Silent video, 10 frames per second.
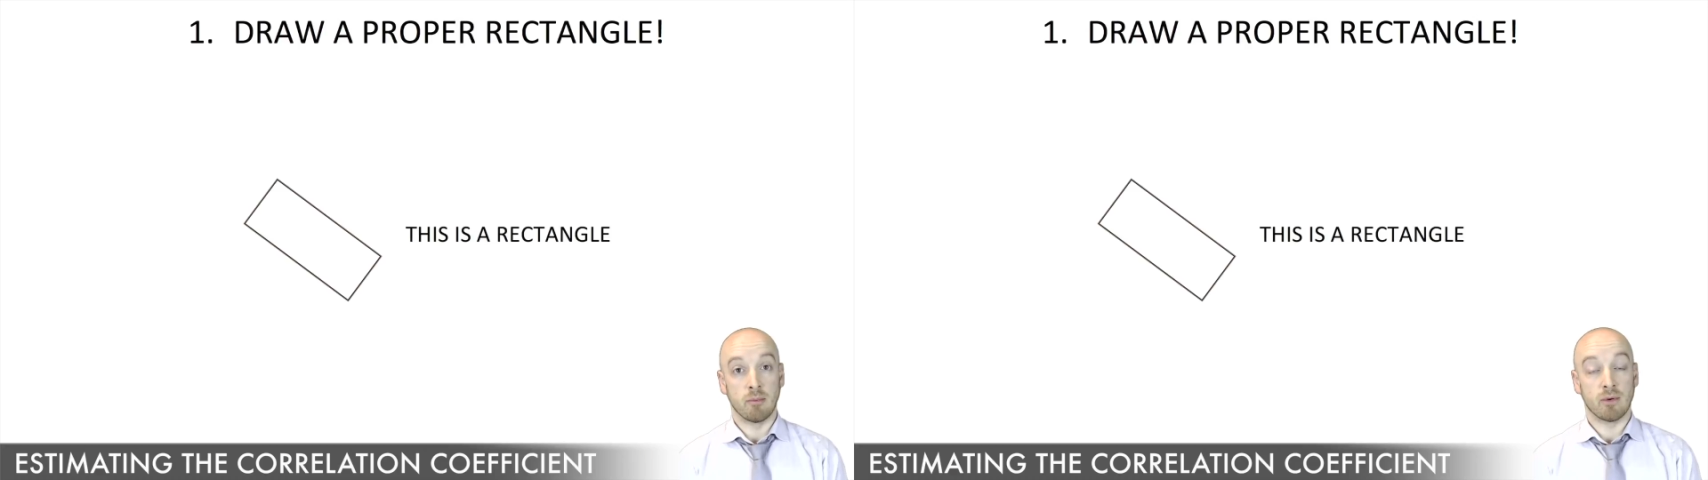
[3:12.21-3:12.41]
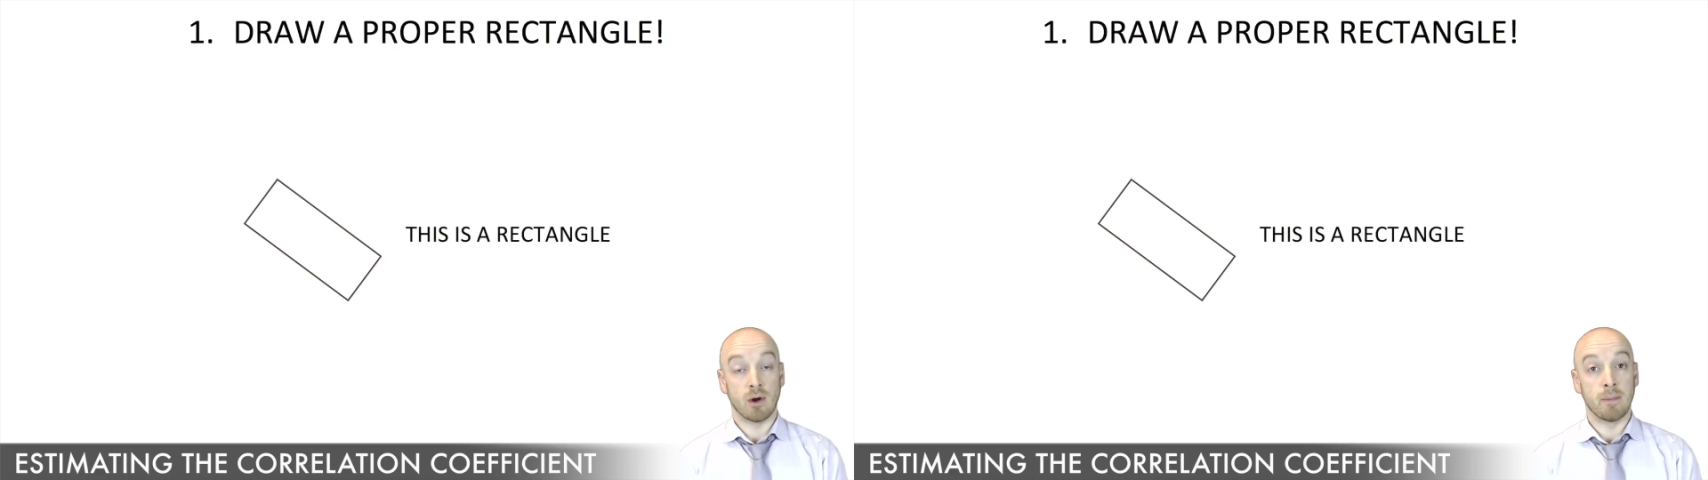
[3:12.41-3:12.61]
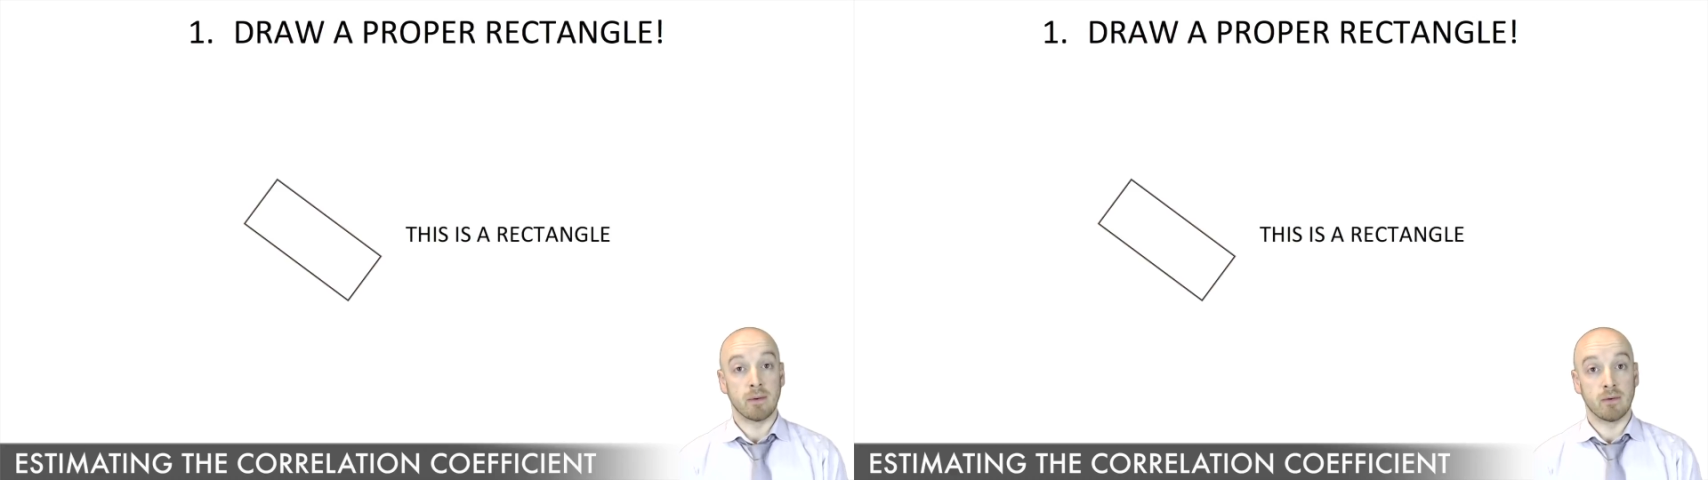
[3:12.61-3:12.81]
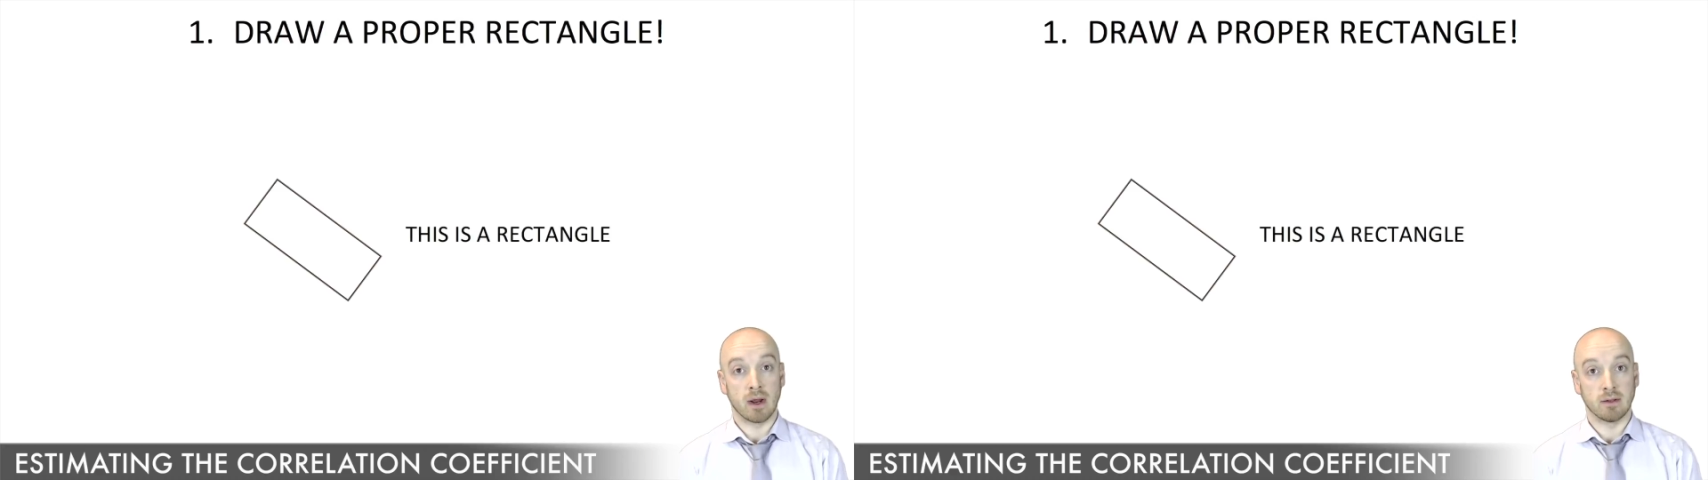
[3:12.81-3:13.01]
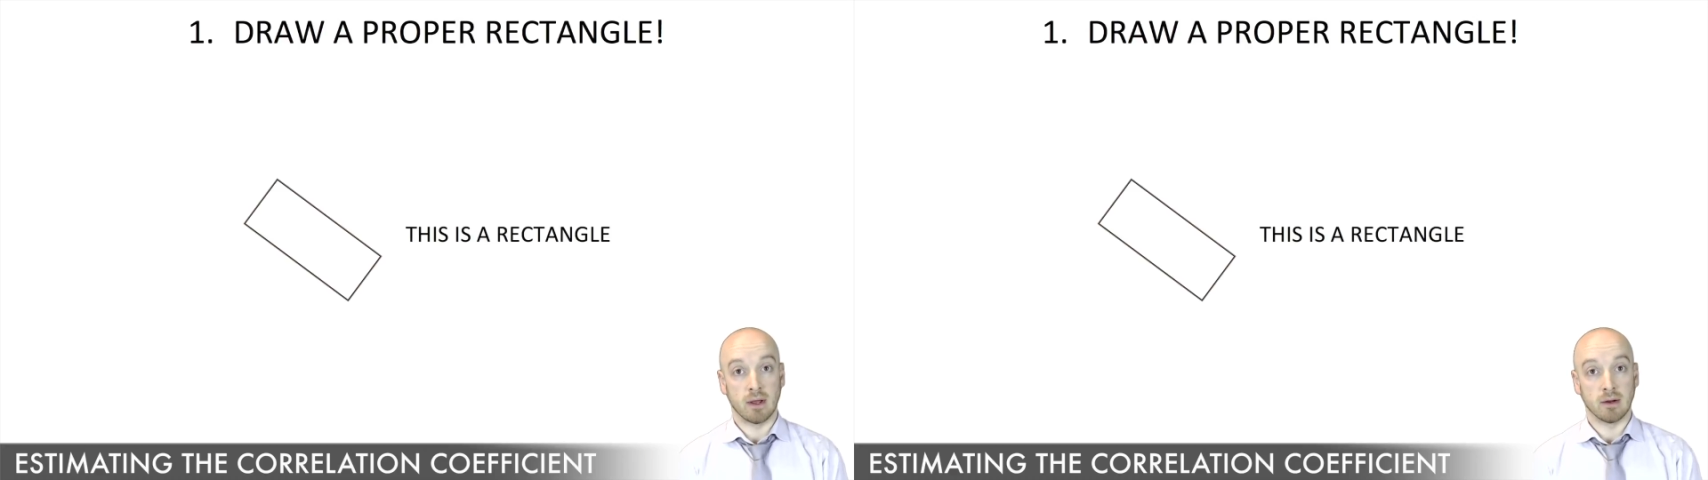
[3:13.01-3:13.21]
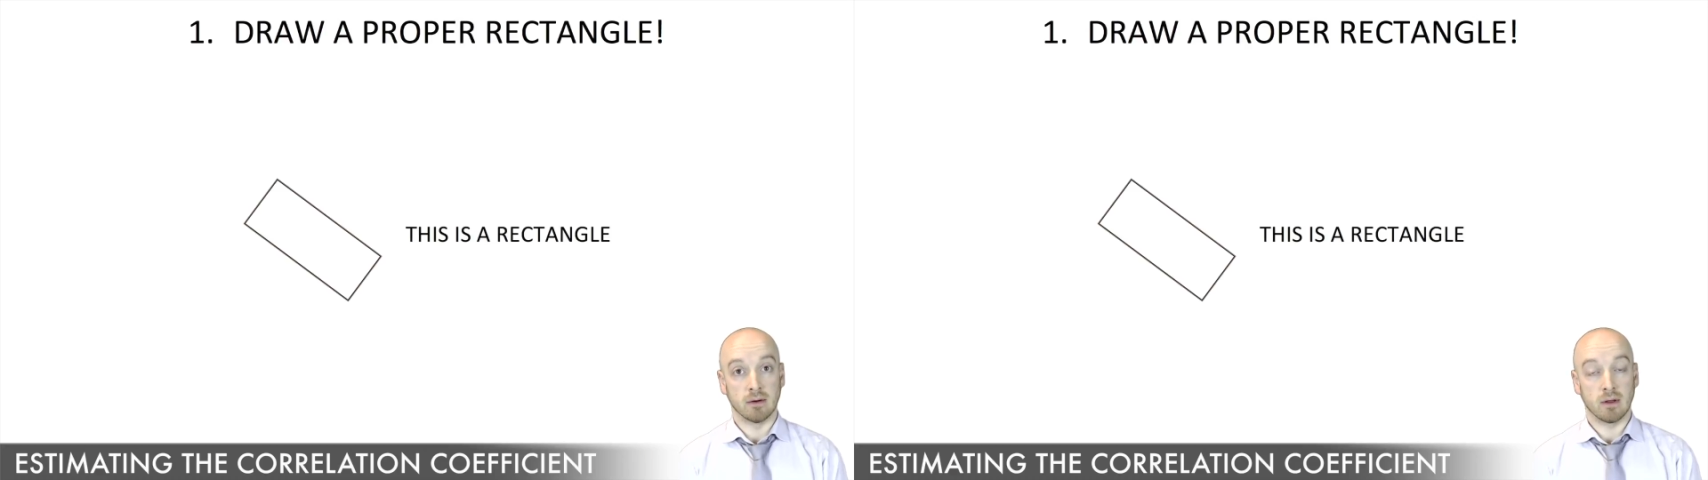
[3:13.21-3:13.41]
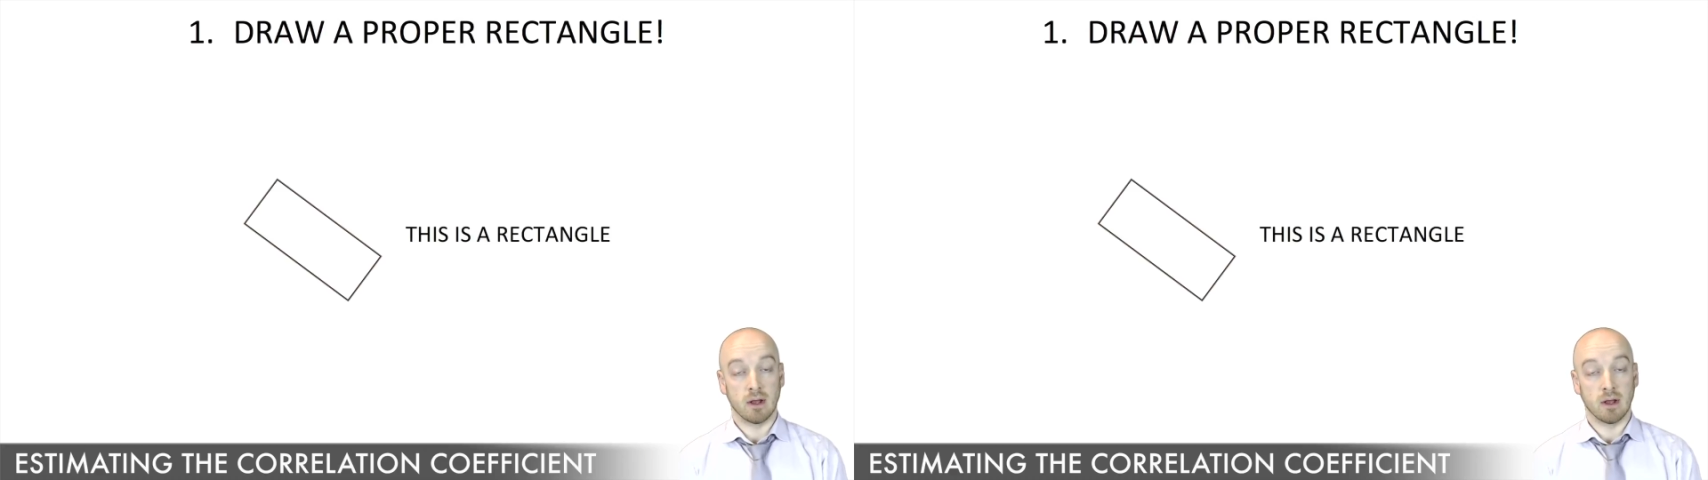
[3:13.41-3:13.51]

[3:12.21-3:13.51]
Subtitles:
a proper rectangle,